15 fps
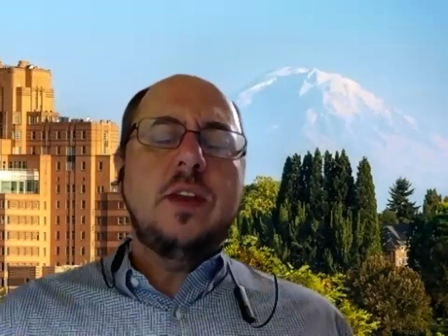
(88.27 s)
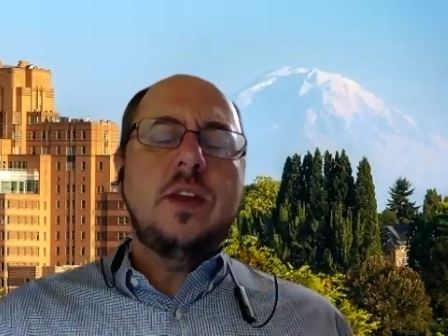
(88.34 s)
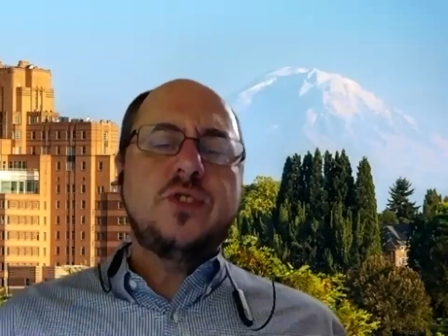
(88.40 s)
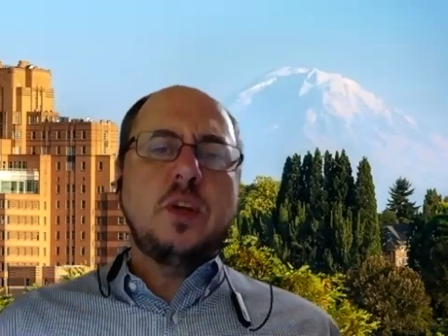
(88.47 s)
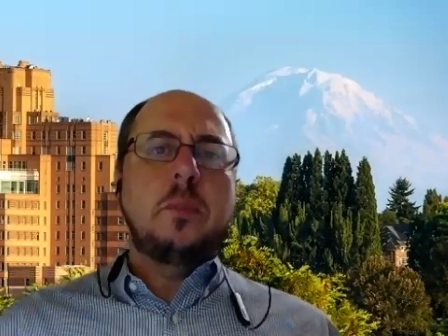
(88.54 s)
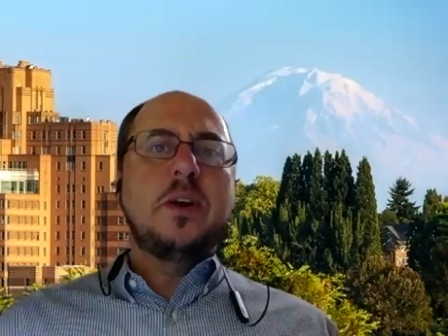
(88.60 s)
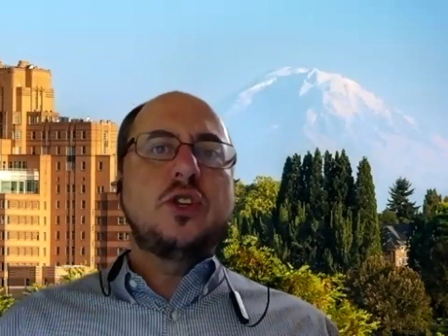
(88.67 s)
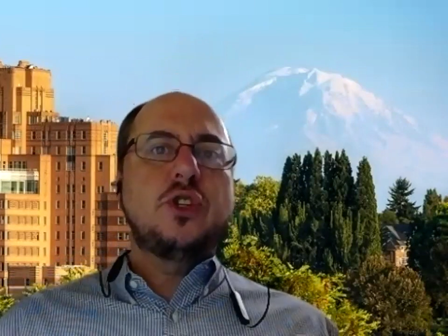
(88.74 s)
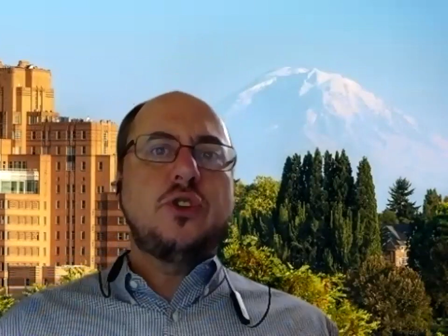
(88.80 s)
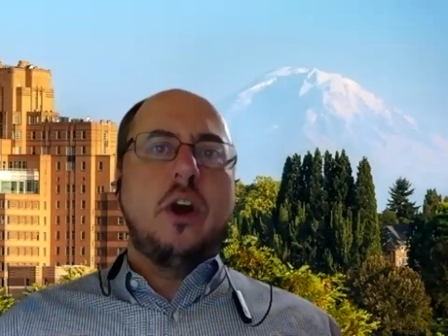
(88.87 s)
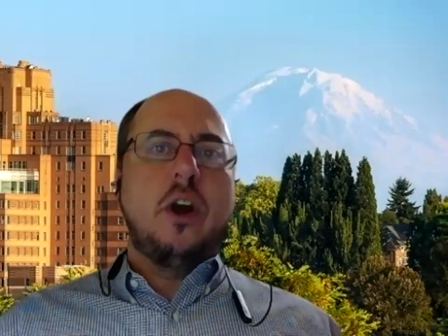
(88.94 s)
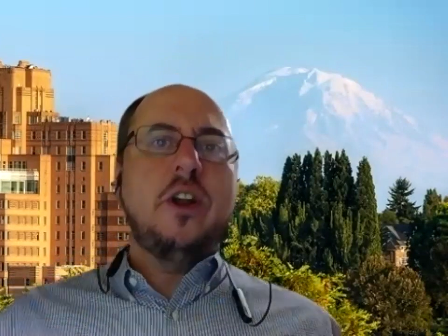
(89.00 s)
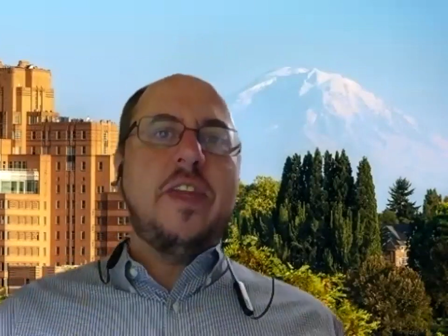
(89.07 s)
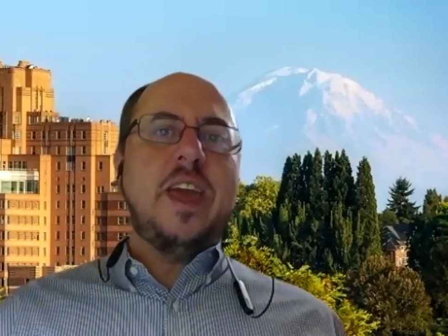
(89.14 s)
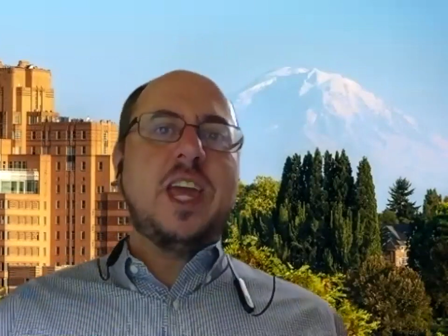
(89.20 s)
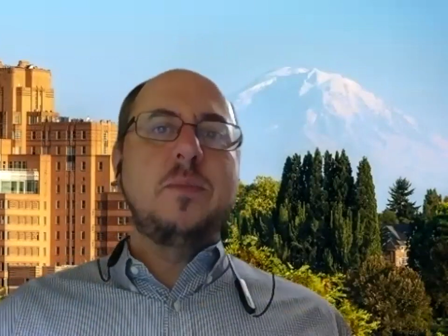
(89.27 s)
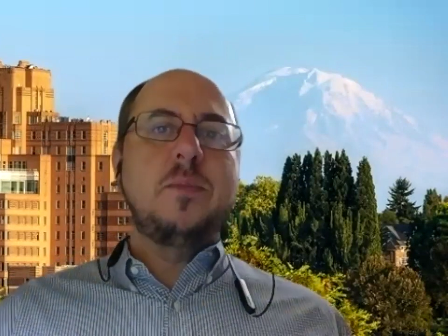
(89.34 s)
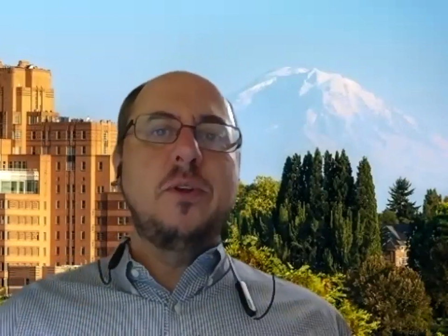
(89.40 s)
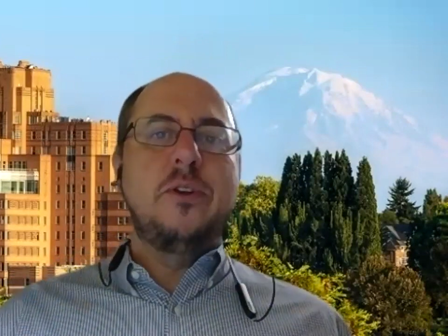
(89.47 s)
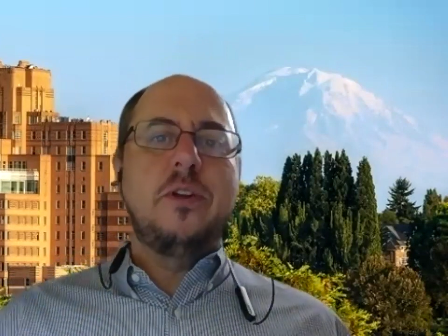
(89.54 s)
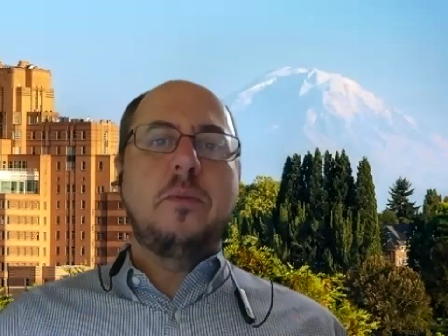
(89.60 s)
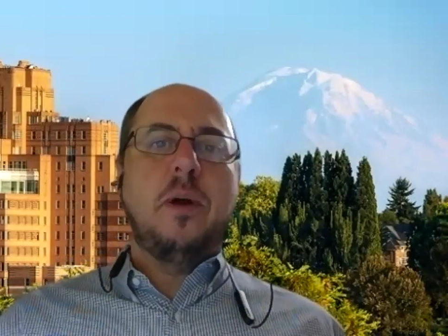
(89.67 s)
if somebody started in that
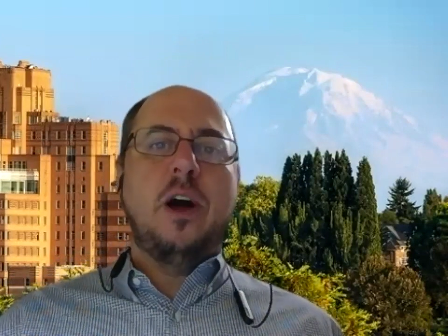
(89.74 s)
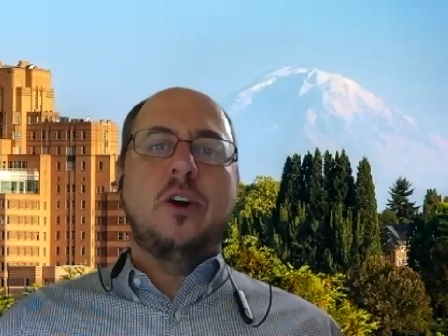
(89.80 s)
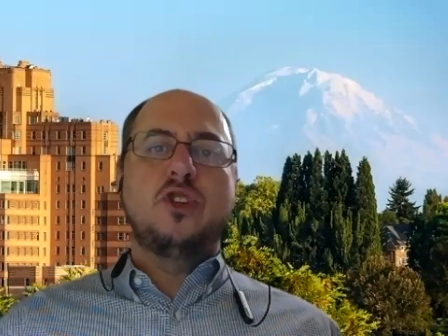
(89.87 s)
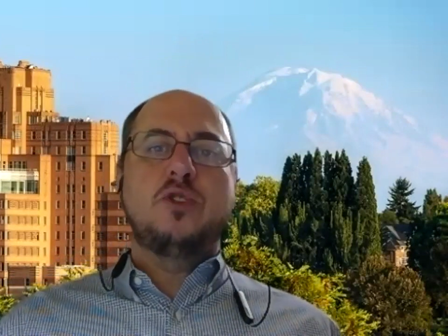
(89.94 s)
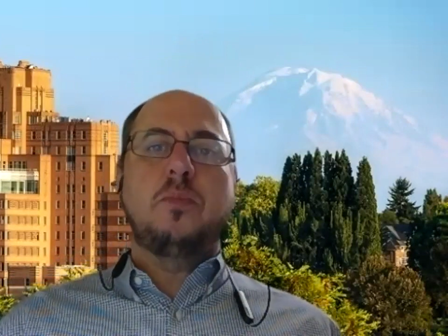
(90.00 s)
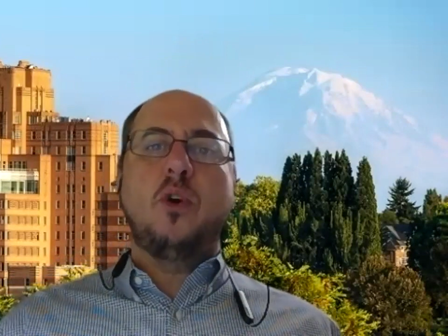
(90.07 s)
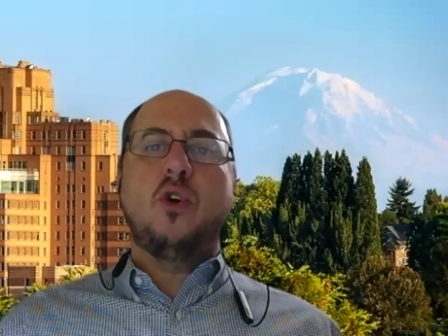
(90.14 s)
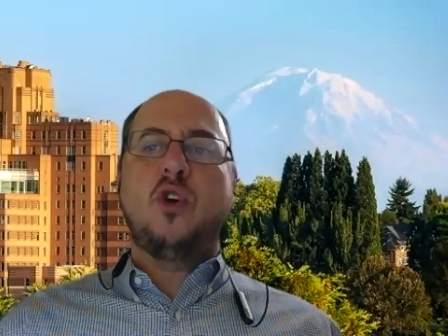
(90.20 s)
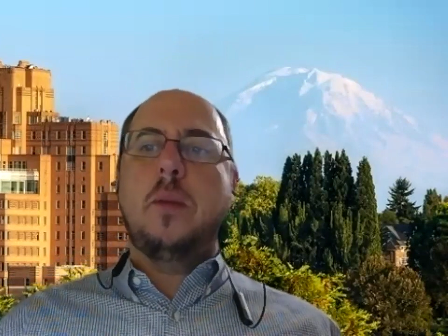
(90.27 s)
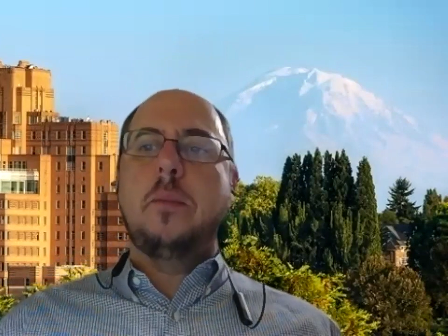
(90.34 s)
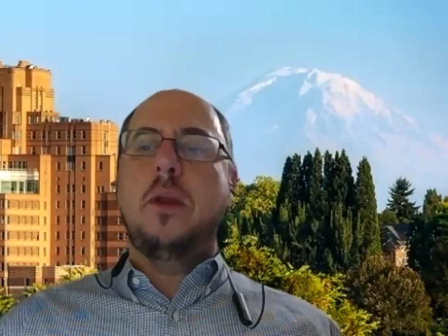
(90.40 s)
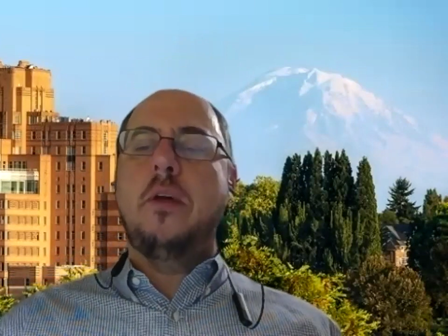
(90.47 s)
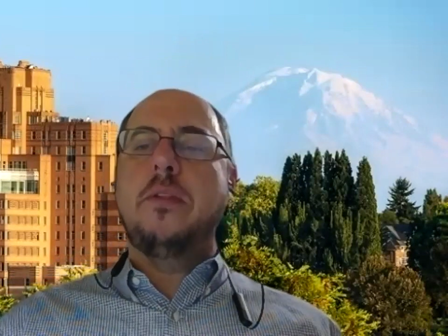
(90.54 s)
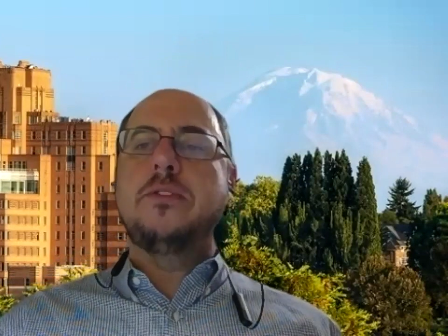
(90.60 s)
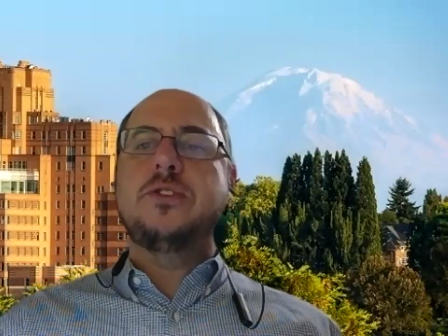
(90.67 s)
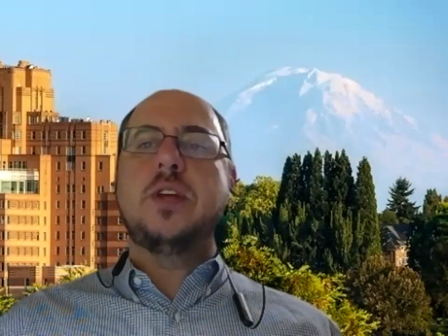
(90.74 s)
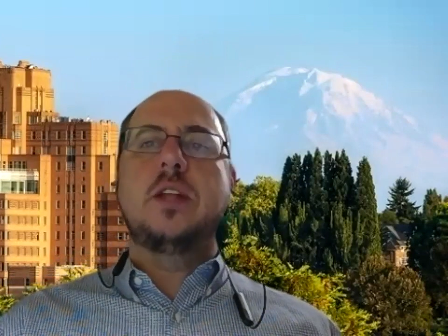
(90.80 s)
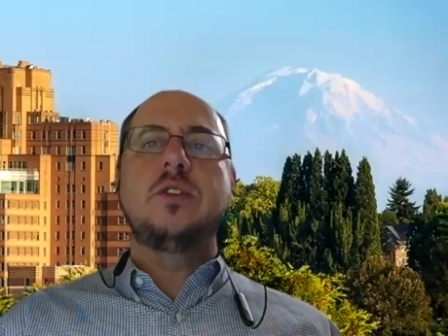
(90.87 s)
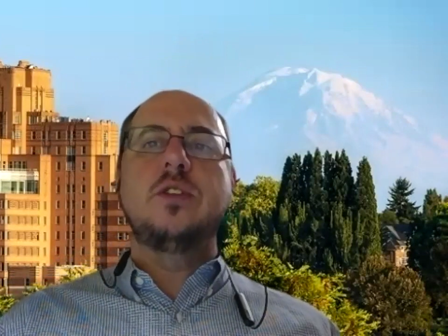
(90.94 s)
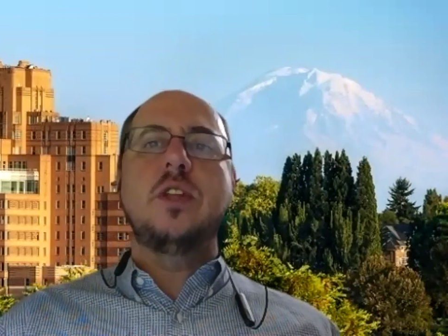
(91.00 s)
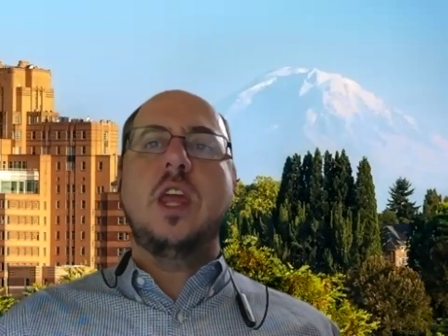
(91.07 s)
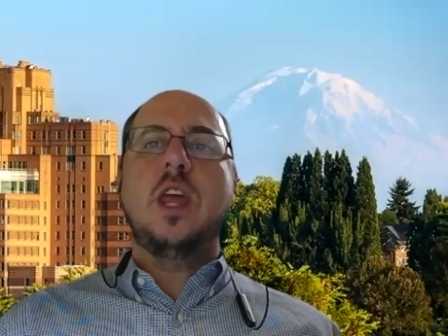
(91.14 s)
community college program and all of a
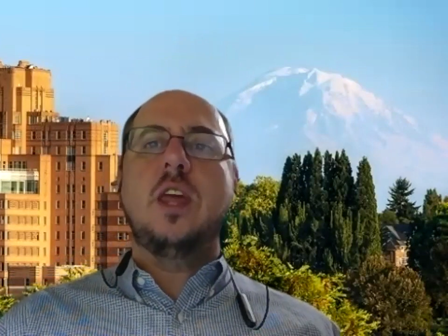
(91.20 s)
sudden